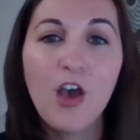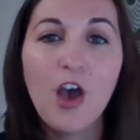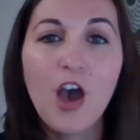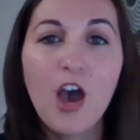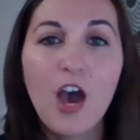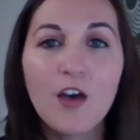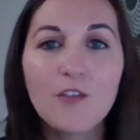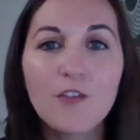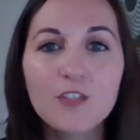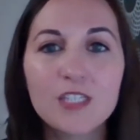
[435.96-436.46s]

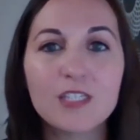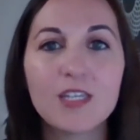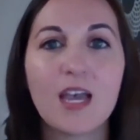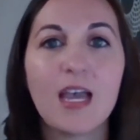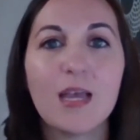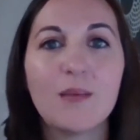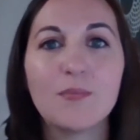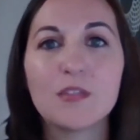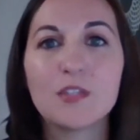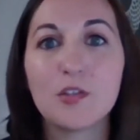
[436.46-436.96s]

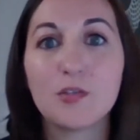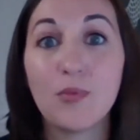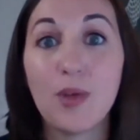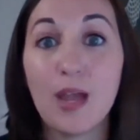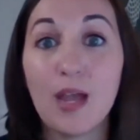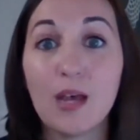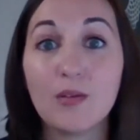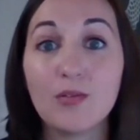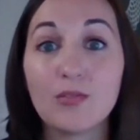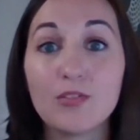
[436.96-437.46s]
Oftentimes, the
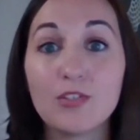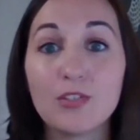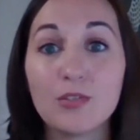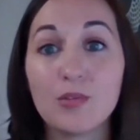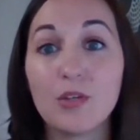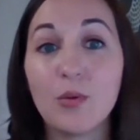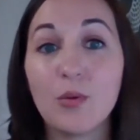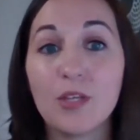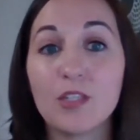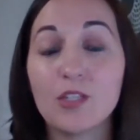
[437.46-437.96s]
grounds to
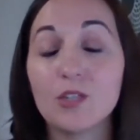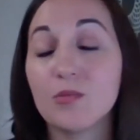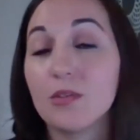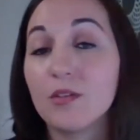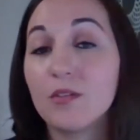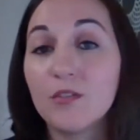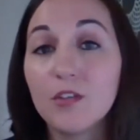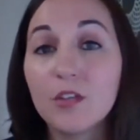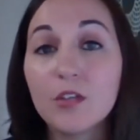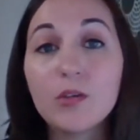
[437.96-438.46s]
request a
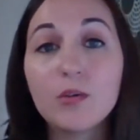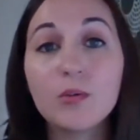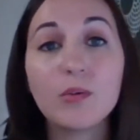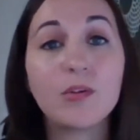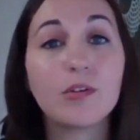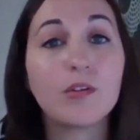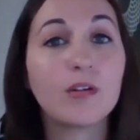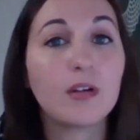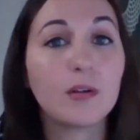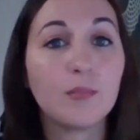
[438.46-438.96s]
review
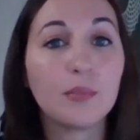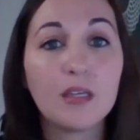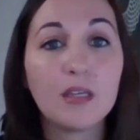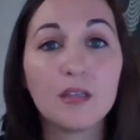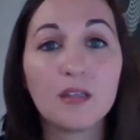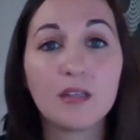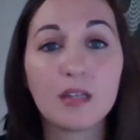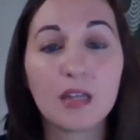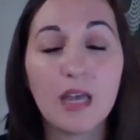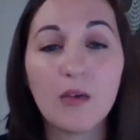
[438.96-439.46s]
or
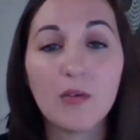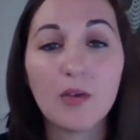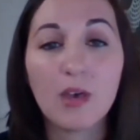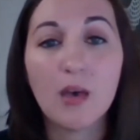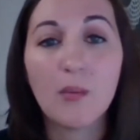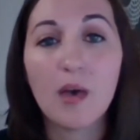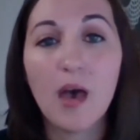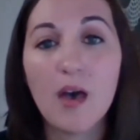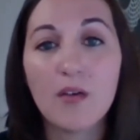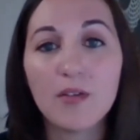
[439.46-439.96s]
appeal an
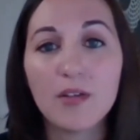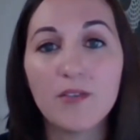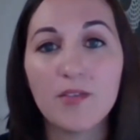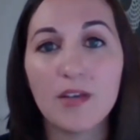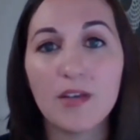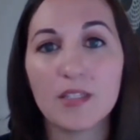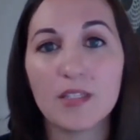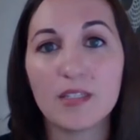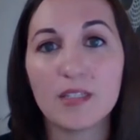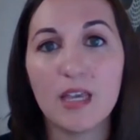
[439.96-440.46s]
outcome of an
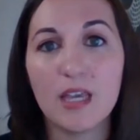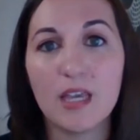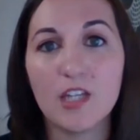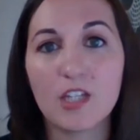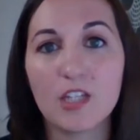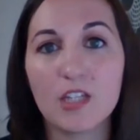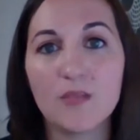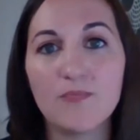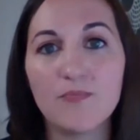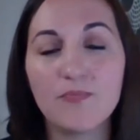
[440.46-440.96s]

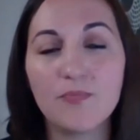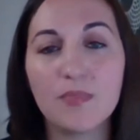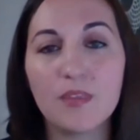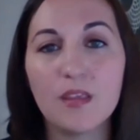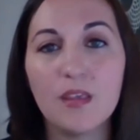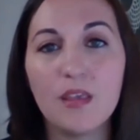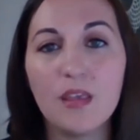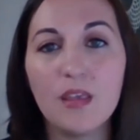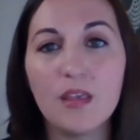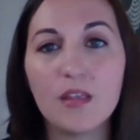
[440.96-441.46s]
investigation
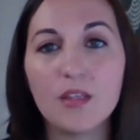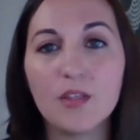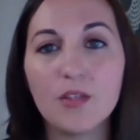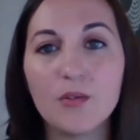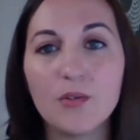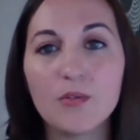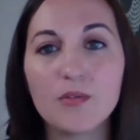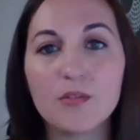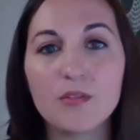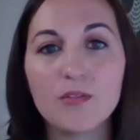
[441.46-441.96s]

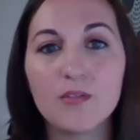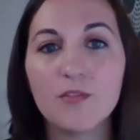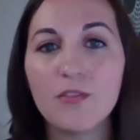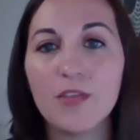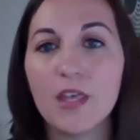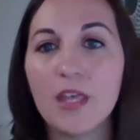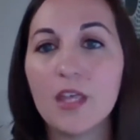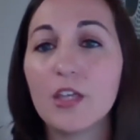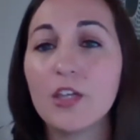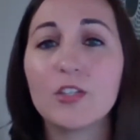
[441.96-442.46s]
includes
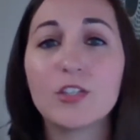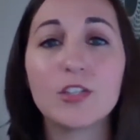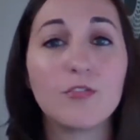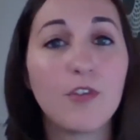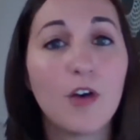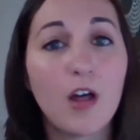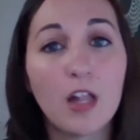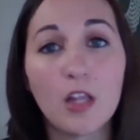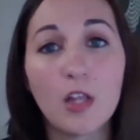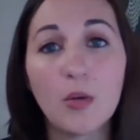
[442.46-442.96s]
failure to
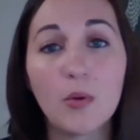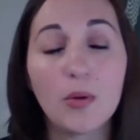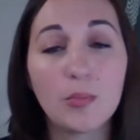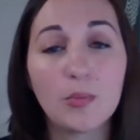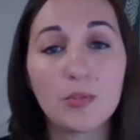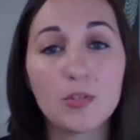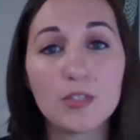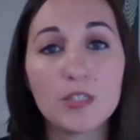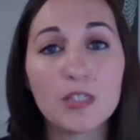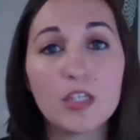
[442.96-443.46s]
follow a
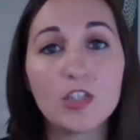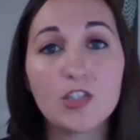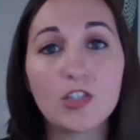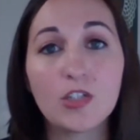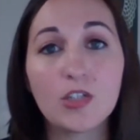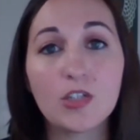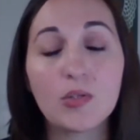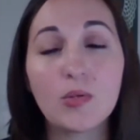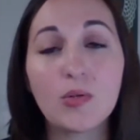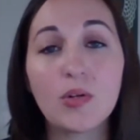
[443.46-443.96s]

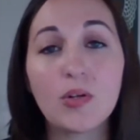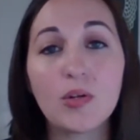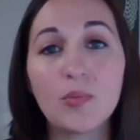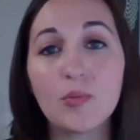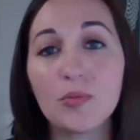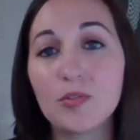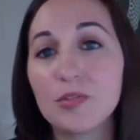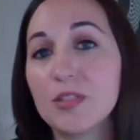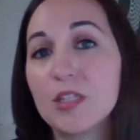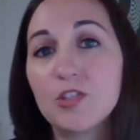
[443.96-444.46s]
procedure or a
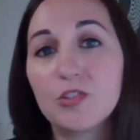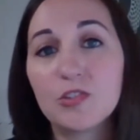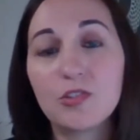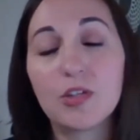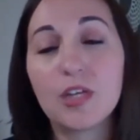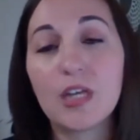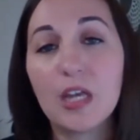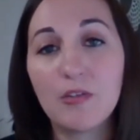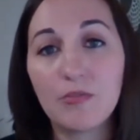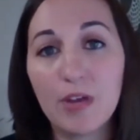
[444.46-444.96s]
procedural
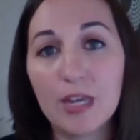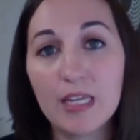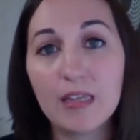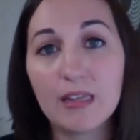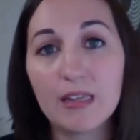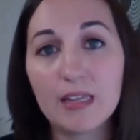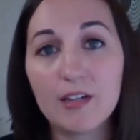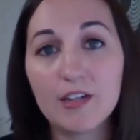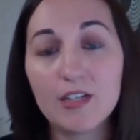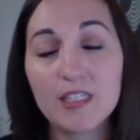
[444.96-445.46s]

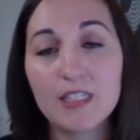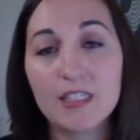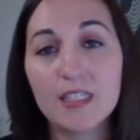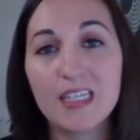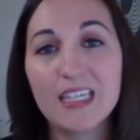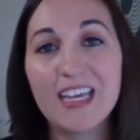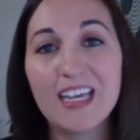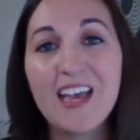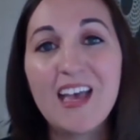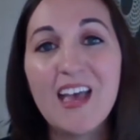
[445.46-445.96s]

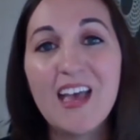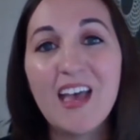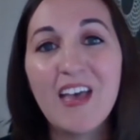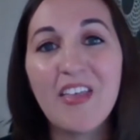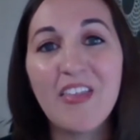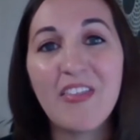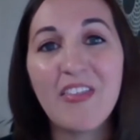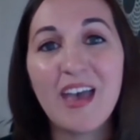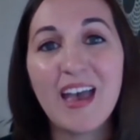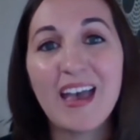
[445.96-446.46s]
irregularity
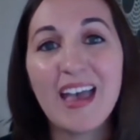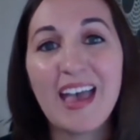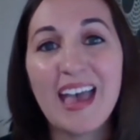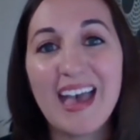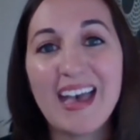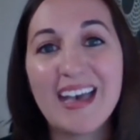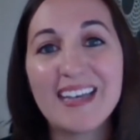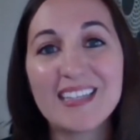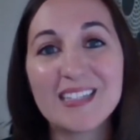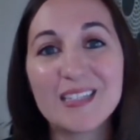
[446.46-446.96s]
that
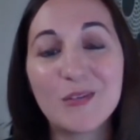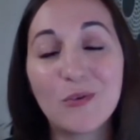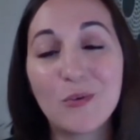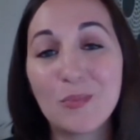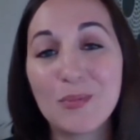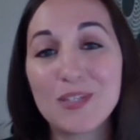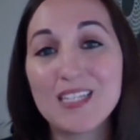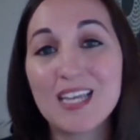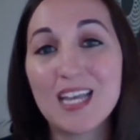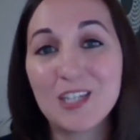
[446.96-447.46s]
has or
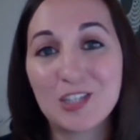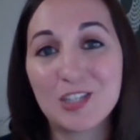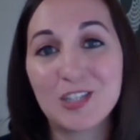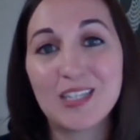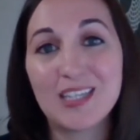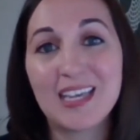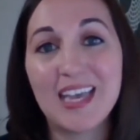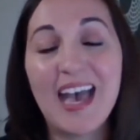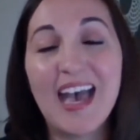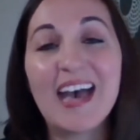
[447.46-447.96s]

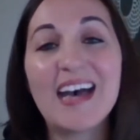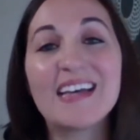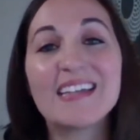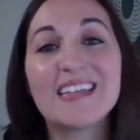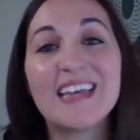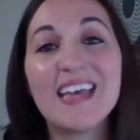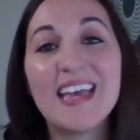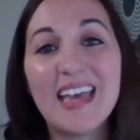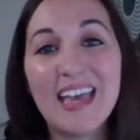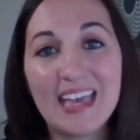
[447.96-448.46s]
potentially had
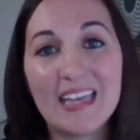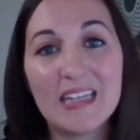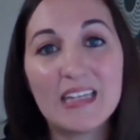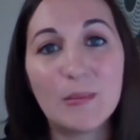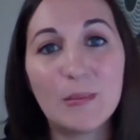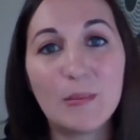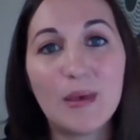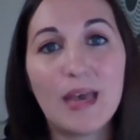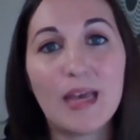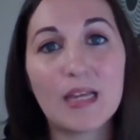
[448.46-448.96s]
an
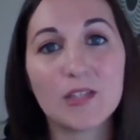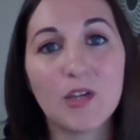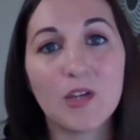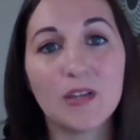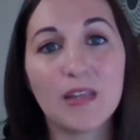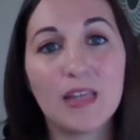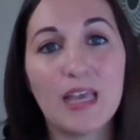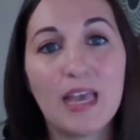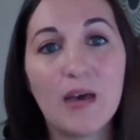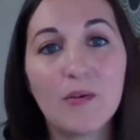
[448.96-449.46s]
impact
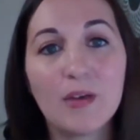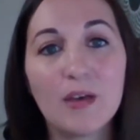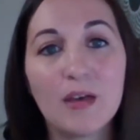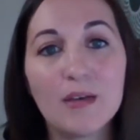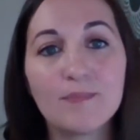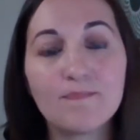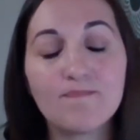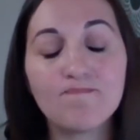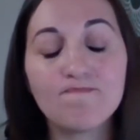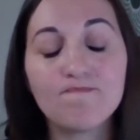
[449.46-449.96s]
on the
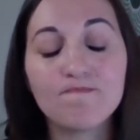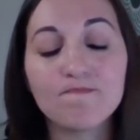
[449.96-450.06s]
outcome.